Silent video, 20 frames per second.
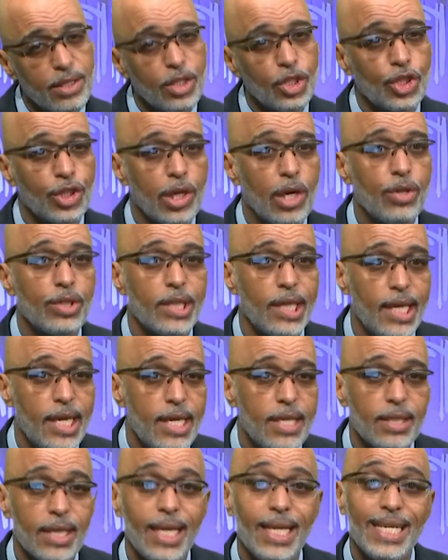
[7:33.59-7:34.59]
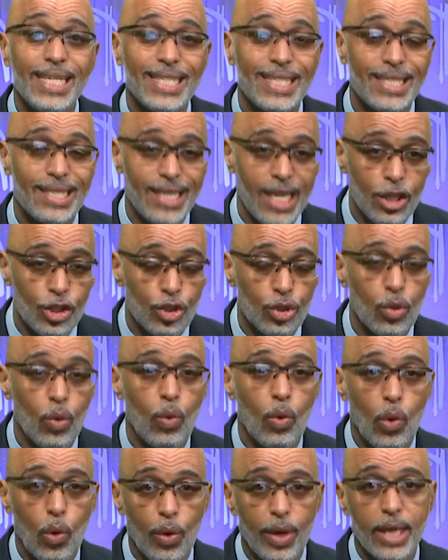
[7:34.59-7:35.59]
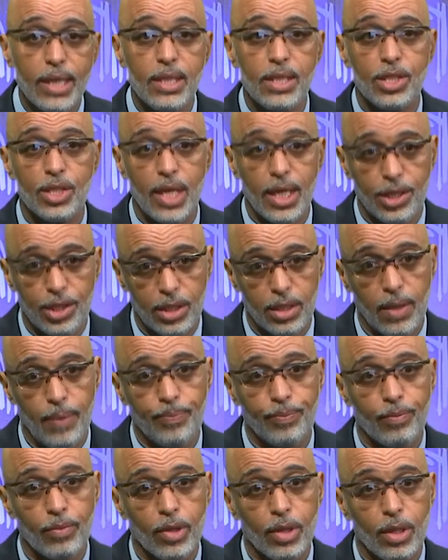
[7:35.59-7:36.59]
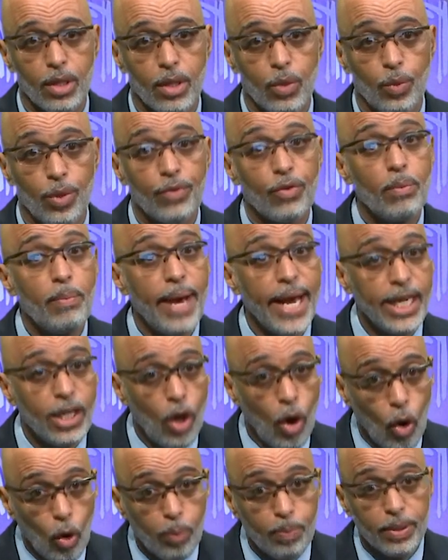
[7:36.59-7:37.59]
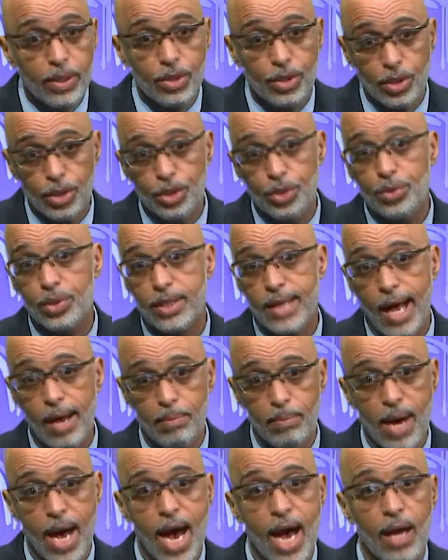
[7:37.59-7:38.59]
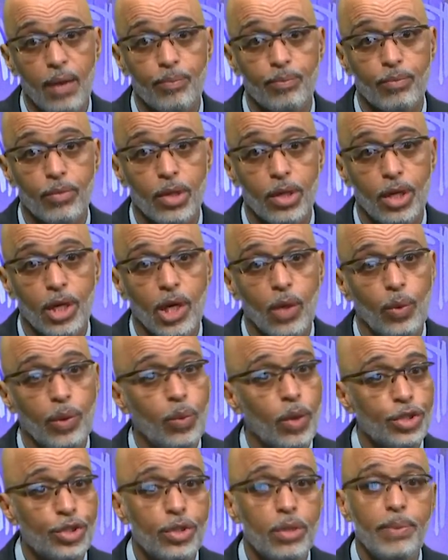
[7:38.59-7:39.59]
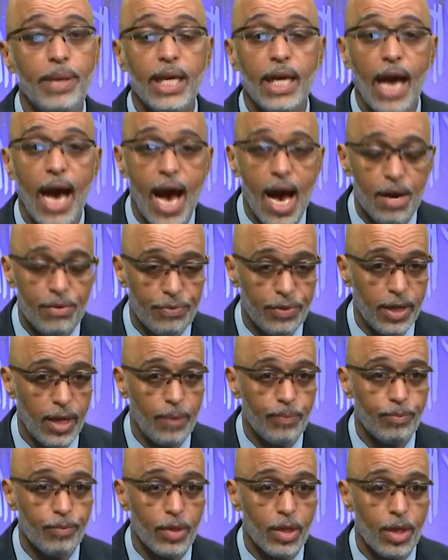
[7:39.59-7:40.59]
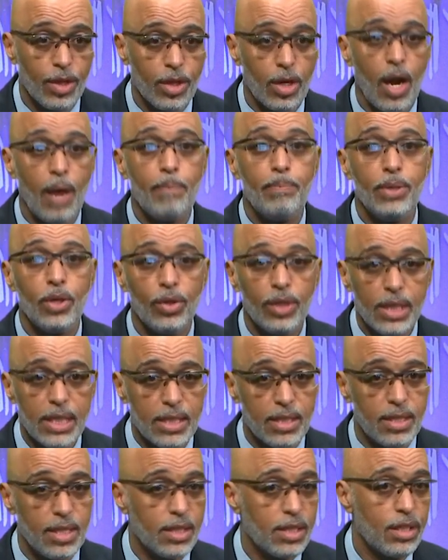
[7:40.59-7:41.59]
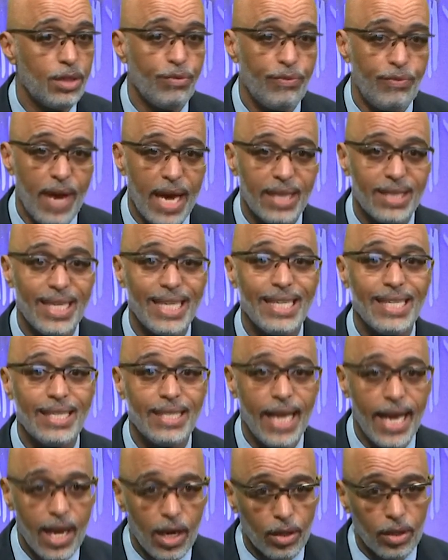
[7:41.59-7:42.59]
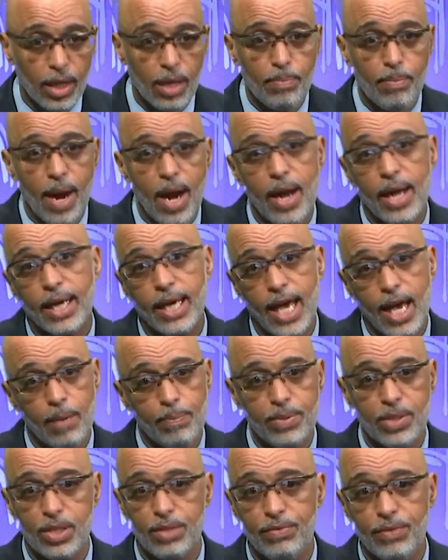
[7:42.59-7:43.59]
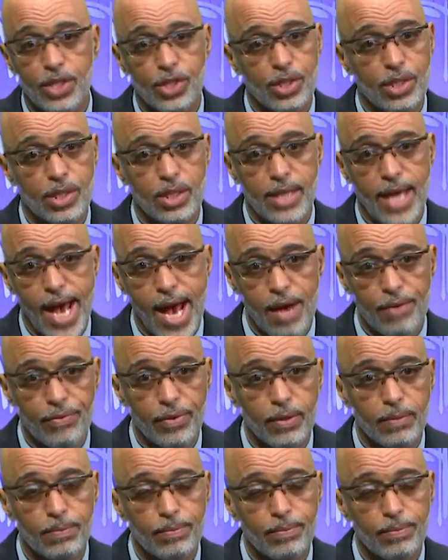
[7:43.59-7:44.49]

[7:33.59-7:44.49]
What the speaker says: the church is an essential organization, we remain open should you stop by. We want you to be confident that our building is disinfected daily by our campus division staff.